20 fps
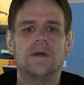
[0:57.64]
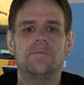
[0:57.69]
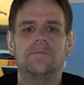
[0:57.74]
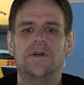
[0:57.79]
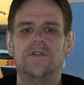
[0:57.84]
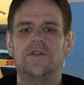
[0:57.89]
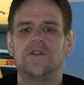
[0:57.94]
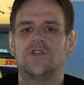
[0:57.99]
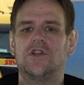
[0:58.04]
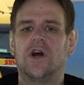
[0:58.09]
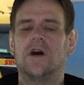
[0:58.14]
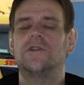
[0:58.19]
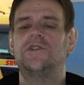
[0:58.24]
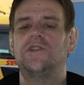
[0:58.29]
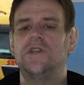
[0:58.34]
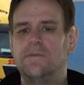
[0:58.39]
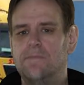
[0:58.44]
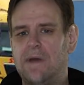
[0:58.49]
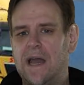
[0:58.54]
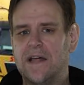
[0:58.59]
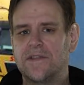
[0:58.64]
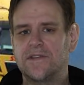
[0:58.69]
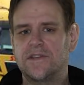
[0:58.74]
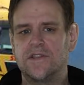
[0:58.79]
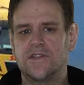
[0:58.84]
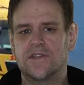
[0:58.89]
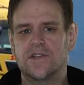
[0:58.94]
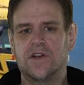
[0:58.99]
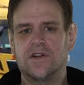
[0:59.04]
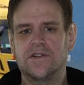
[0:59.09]
But the dodgy maths
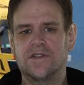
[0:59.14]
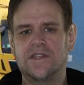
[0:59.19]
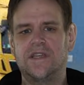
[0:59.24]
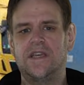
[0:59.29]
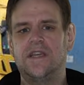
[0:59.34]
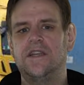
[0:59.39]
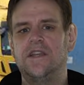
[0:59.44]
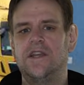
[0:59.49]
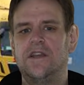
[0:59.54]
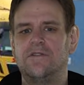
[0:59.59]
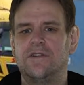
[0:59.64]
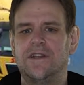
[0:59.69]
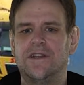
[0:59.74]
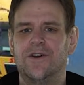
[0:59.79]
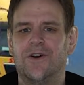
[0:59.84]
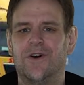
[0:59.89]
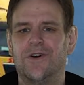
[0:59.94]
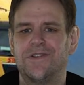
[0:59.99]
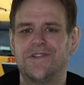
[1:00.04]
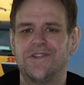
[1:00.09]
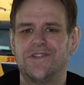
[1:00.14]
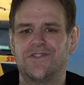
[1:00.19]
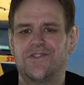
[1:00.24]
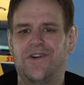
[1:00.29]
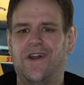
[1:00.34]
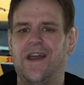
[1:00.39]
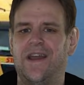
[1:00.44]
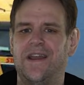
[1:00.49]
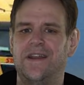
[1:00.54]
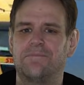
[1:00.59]
has continued in order to
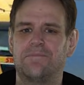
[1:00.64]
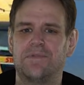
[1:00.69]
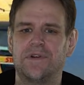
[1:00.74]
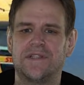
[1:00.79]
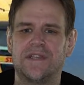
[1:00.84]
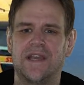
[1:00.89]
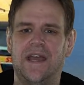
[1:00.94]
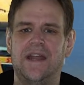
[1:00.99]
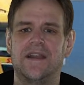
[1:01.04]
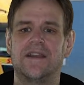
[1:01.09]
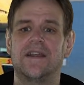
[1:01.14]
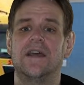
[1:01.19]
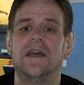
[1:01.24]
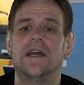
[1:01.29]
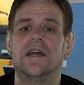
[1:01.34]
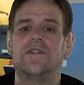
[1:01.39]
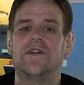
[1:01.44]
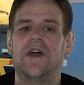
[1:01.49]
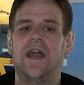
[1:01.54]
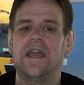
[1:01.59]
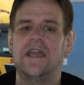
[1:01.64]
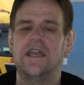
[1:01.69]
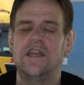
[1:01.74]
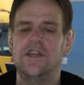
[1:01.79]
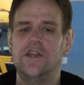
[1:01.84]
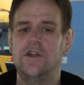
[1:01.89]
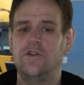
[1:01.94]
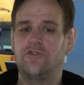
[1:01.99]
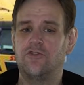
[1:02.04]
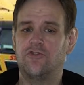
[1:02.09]
try and pretend that a
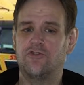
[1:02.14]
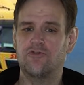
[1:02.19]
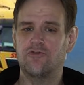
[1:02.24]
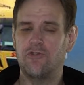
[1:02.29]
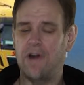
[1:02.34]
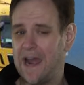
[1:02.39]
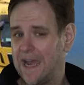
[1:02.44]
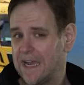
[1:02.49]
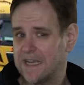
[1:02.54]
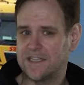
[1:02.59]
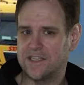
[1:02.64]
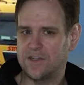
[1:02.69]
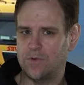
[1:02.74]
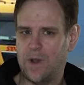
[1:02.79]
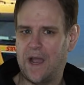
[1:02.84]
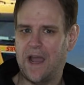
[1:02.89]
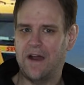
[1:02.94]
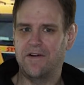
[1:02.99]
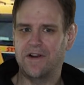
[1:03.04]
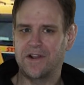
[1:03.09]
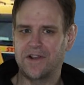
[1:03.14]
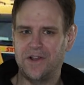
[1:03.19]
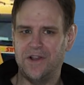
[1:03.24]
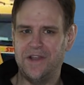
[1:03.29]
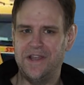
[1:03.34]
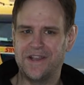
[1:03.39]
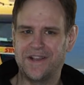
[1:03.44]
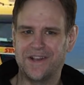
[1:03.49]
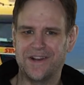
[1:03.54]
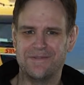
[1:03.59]
huge drag to our
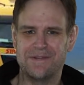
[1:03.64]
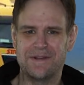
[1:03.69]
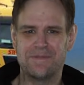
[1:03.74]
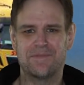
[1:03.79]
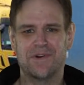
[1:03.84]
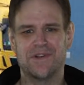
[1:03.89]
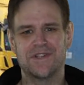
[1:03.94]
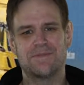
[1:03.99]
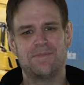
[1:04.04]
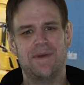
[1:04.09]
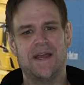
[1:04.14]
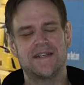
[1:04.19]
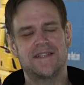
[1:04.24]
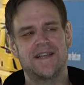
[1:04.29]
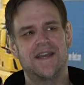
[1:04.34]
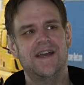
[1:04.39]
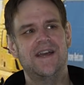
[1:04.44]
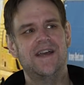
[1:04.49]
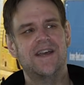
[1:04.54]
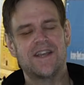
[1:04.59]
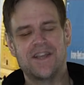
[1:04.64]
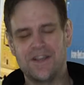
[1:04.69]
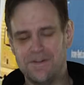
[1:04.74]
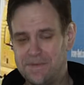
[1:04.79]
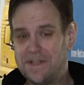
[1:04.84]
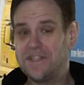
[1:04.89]
economic prospects can